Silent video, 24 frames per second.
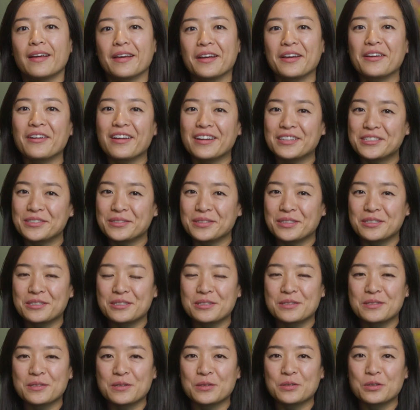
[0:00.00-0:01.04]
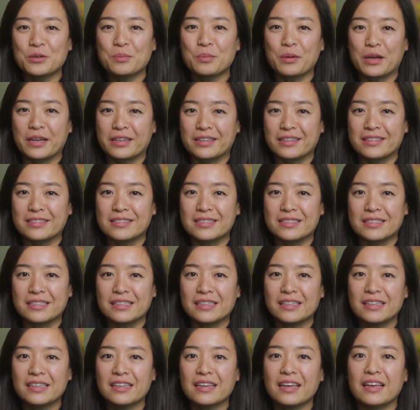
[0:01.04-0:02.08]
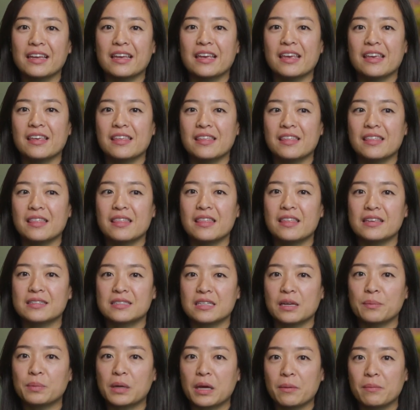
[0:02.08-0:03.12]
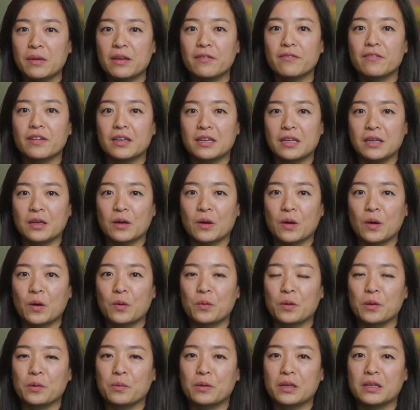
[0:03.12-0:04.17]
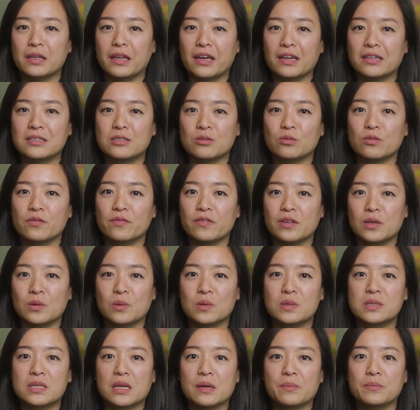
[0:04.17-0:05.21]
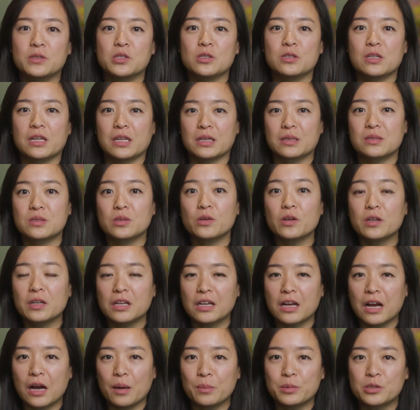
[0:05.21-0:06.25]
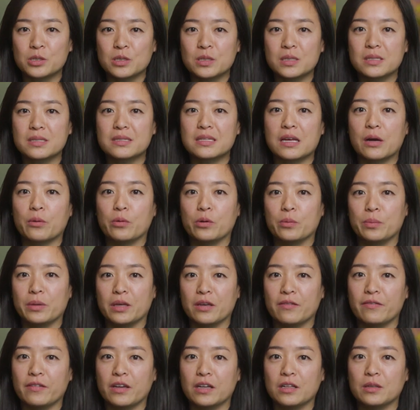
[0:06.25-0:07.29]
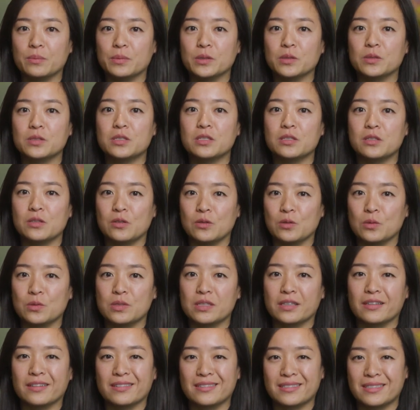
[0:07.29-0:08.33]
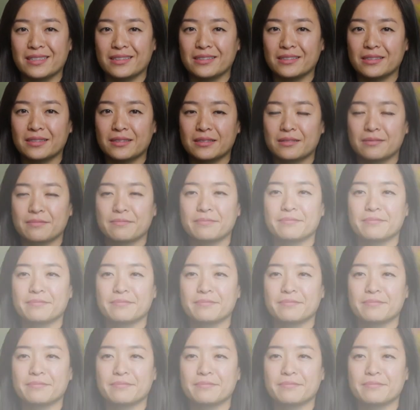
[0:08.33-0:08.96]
Congratulations on your pregnancy. In this upcoming video, we would like to review some genetic screening options that will be available to you to consider.